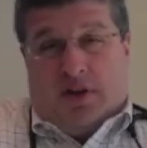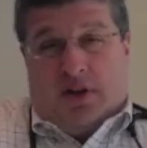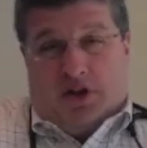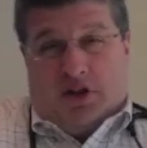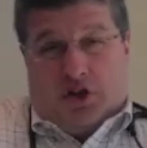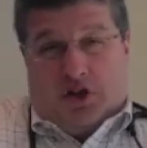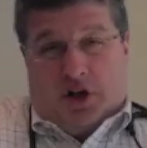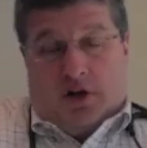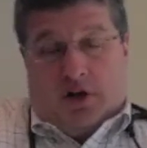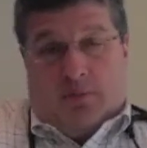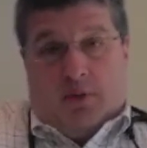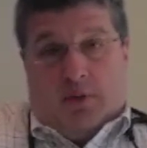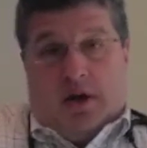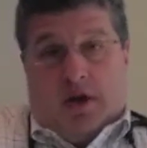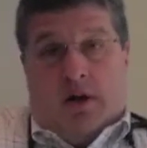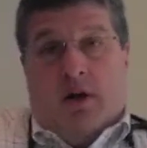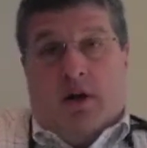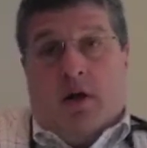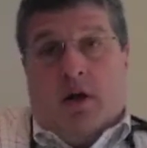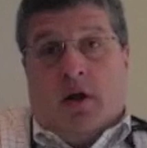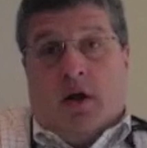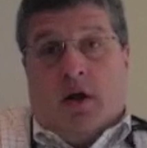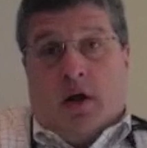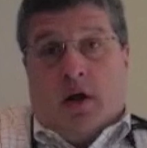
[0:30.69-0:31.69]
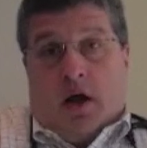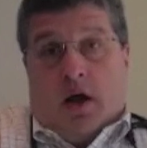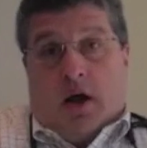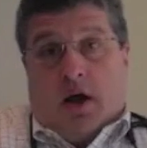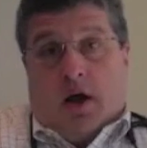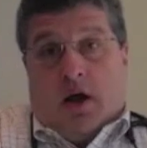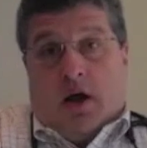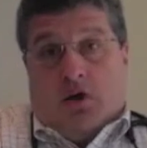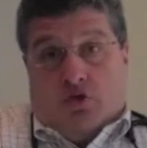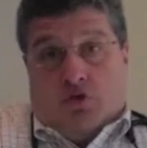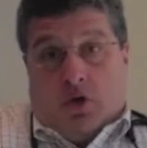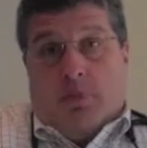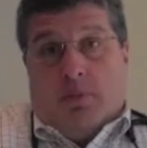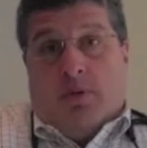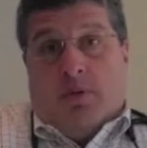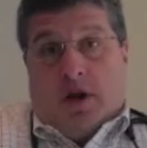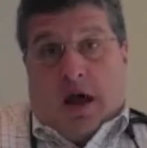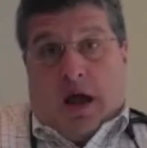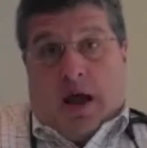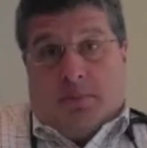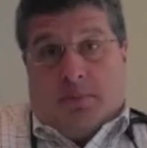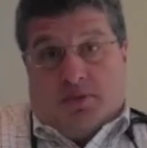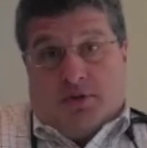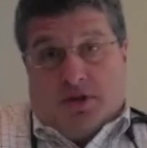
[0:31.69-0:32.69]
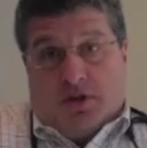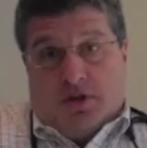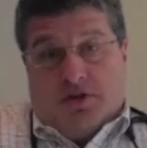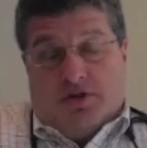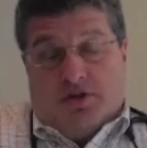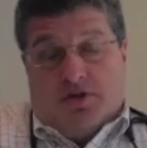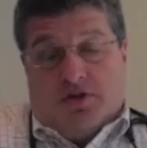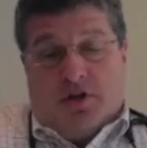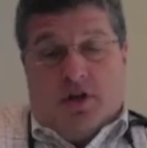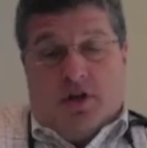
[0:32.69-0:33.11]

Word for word: legitimate treatment options.